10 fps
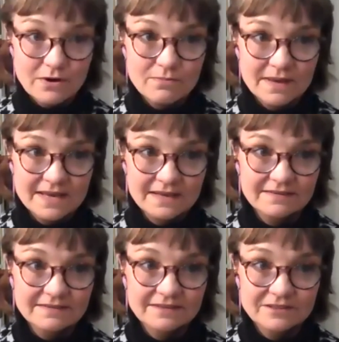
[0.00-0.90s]
well-being.
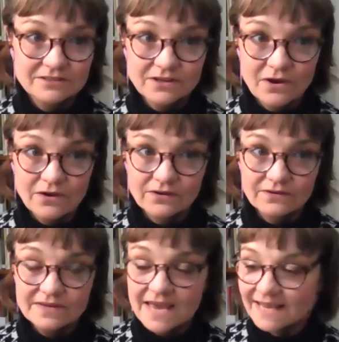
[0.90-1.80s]
So
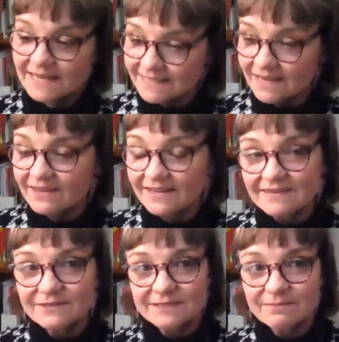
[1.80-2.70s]
yeah, so
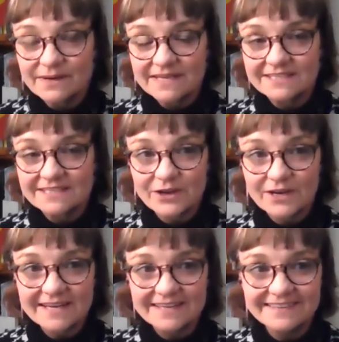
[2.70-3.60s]
that was a pretty
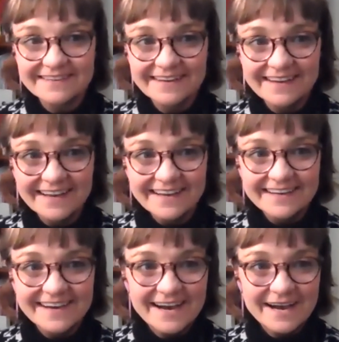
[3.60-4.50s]
dirty
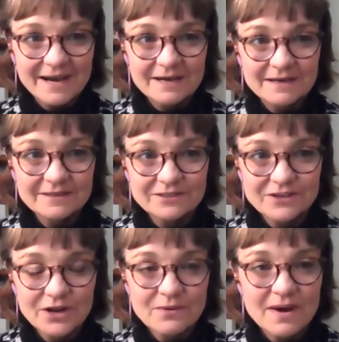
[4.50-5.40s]
uh
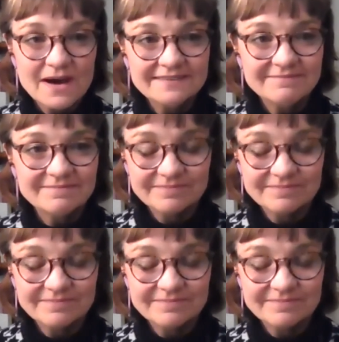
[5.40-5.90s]
dirty one.